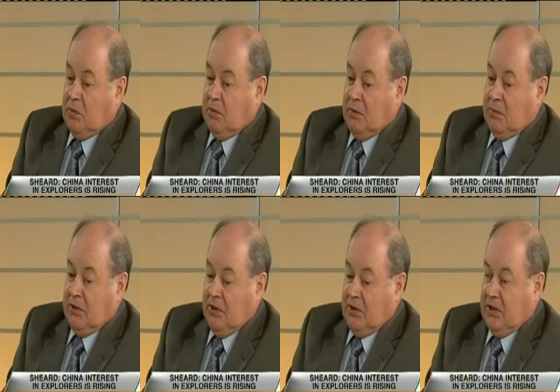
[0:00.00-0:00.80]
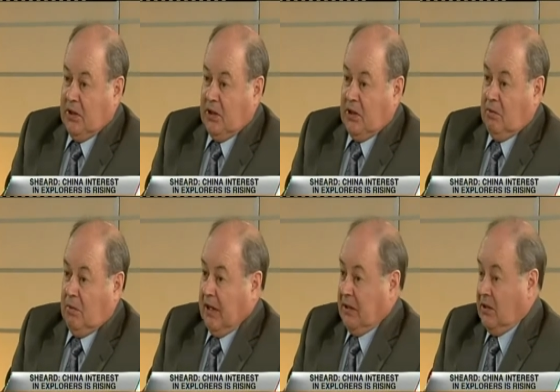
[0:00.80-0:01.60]
we'll be producing a
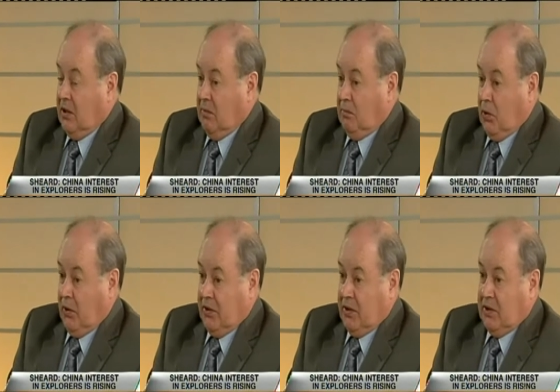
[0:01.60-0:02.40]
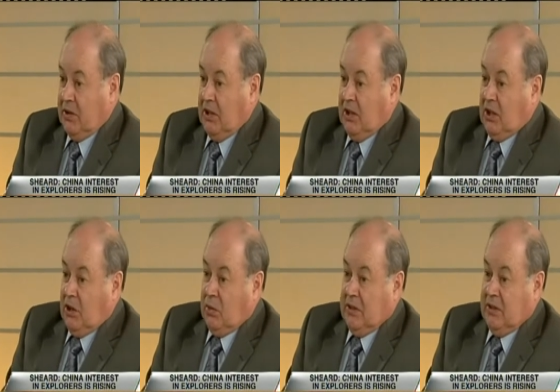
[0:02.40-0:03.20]
magnetite product,
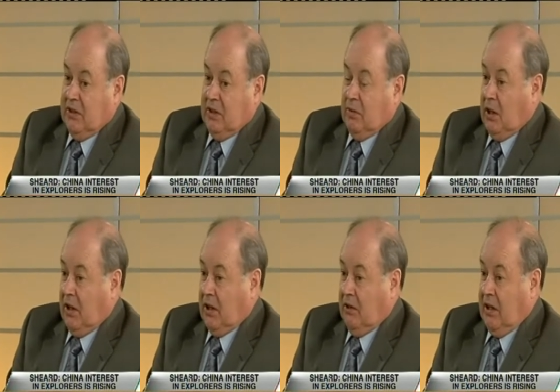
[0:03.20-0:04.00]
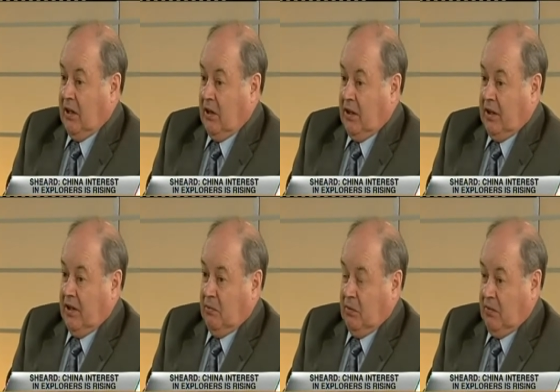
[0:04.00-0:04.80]
which is high-grade
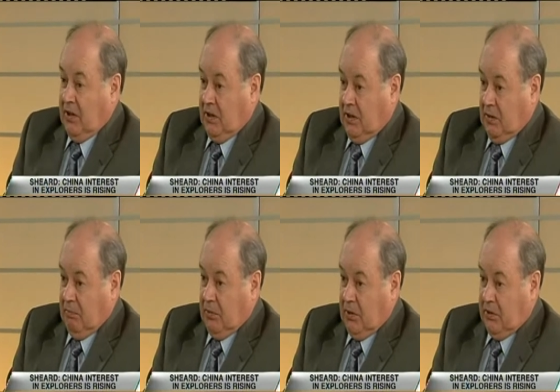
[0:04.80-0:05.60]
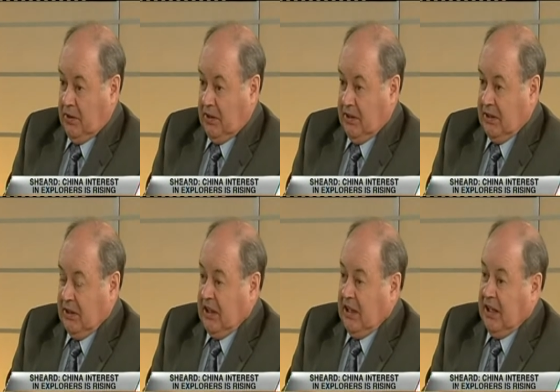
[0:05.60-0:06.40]
iron with very low impurities,
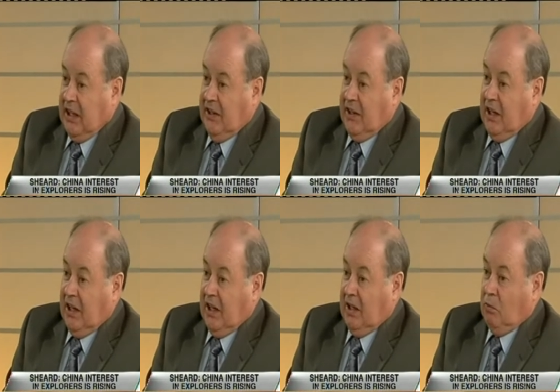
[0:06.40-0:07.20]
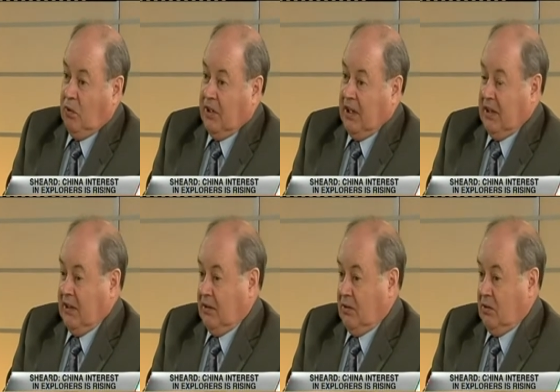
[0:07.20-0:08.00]
and the aim with that
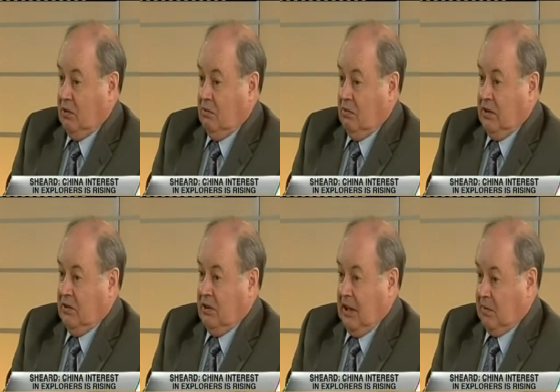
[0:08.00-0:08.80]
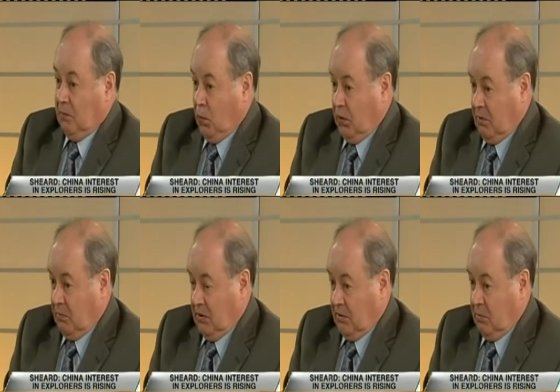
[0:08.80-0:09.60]
is to export it,
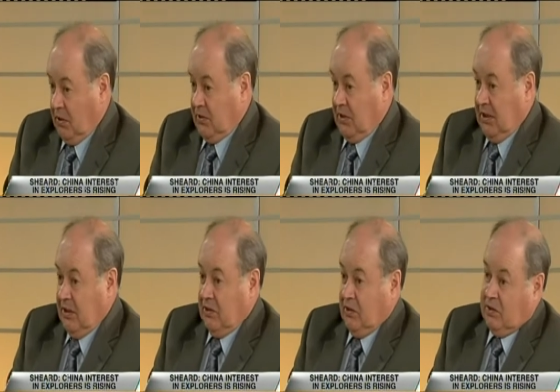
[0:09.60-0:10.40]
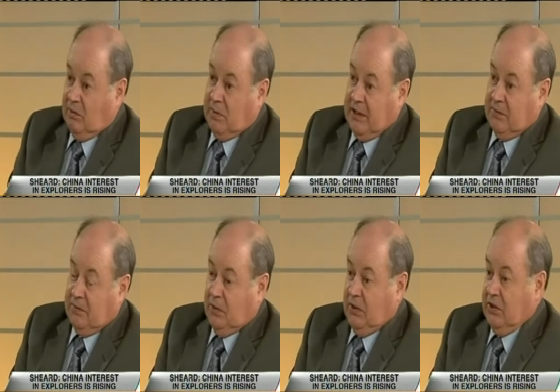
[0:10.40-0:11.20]
because most of that is used in blast
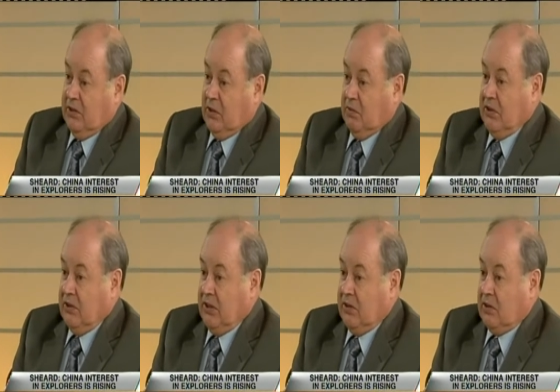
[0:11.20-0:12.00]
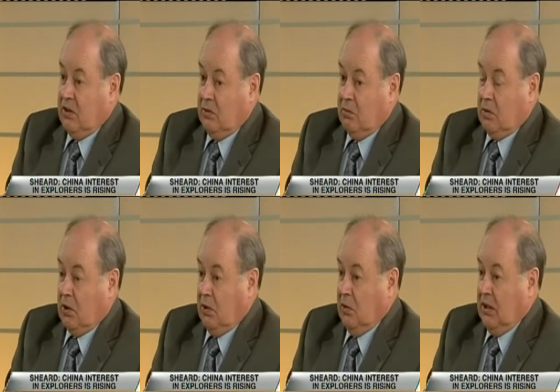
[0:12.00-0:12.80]
furnaces overseas, so you'd
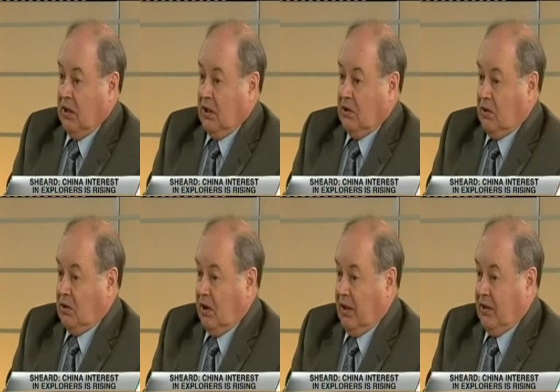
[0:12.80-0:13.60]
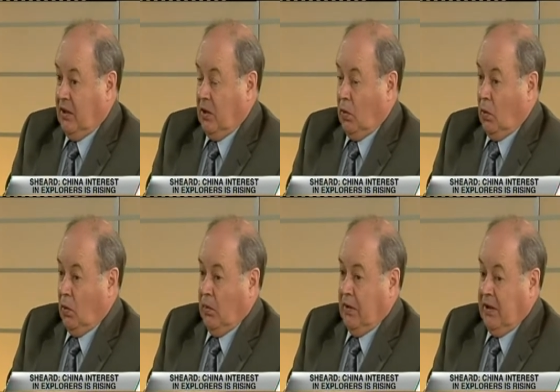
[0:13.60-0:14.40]
go to China
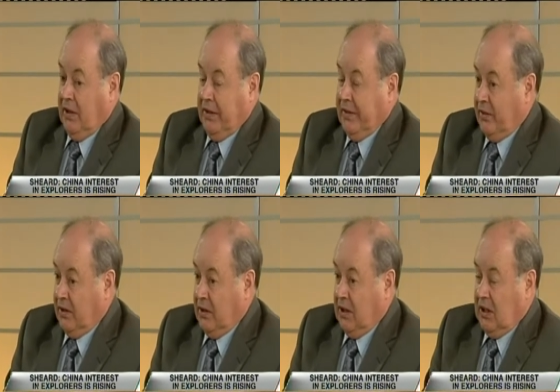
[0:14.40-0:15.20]
or India.